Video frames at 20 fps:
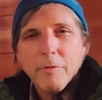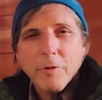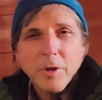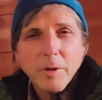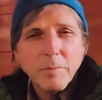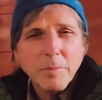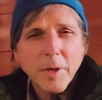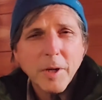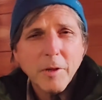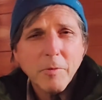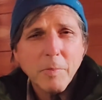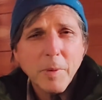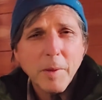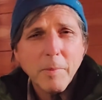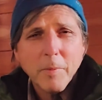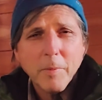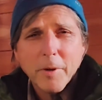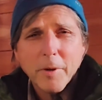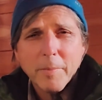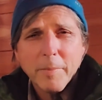Sometimes
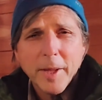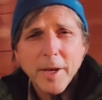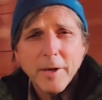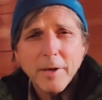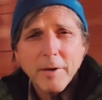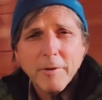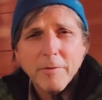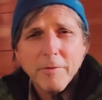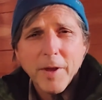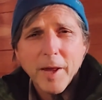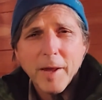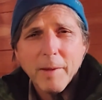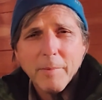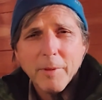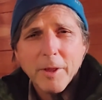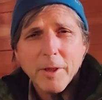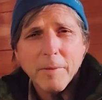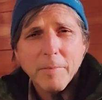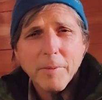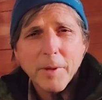people that have been in your
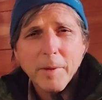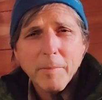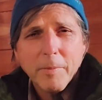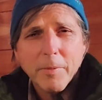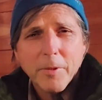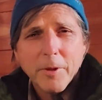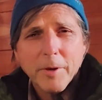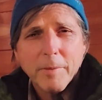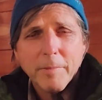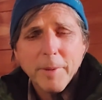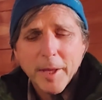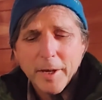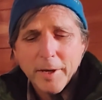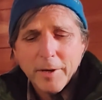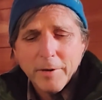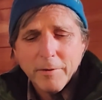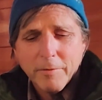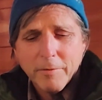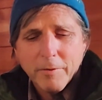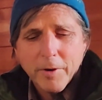family and people that have been
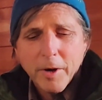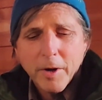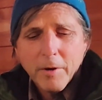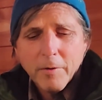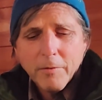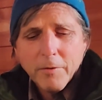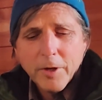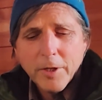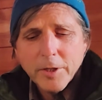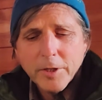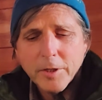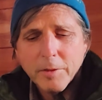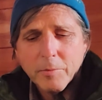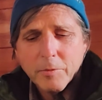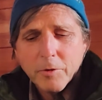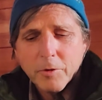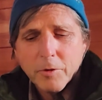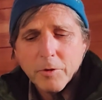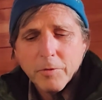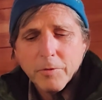in your friendship
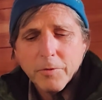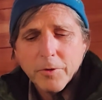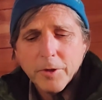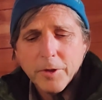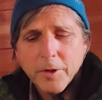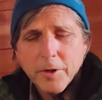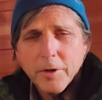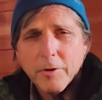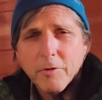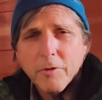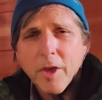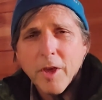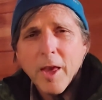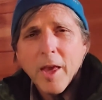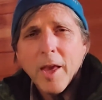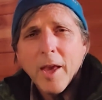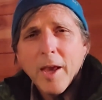circle for years,